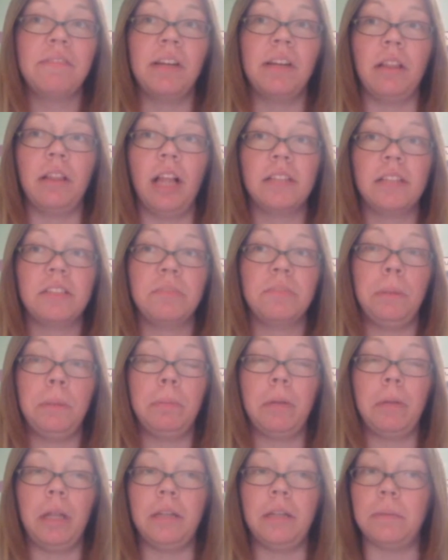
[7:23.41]
and lots of
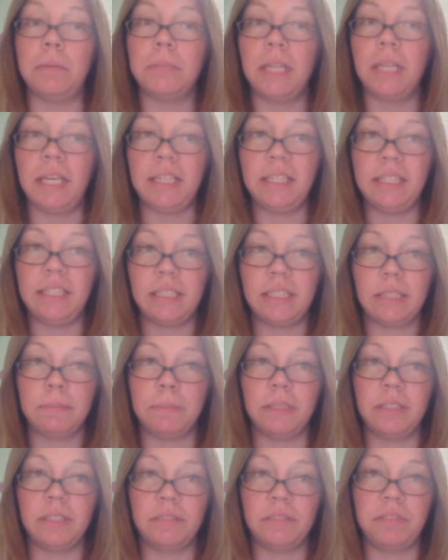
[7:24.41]
people end up taking it
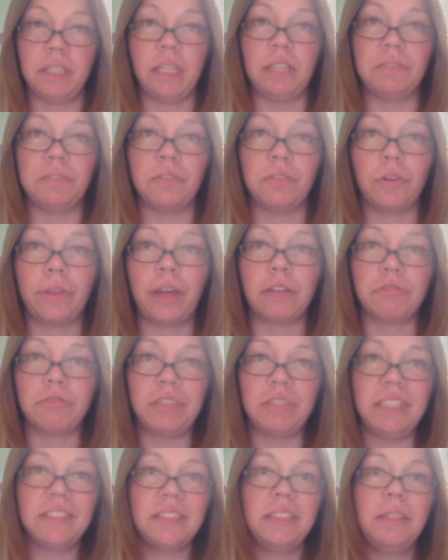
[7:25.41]
specifically for that
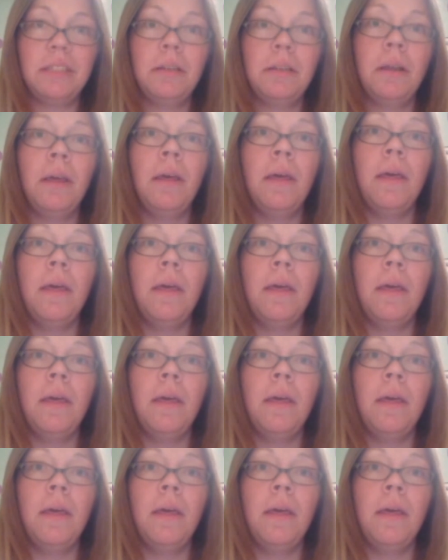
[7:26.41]
reason,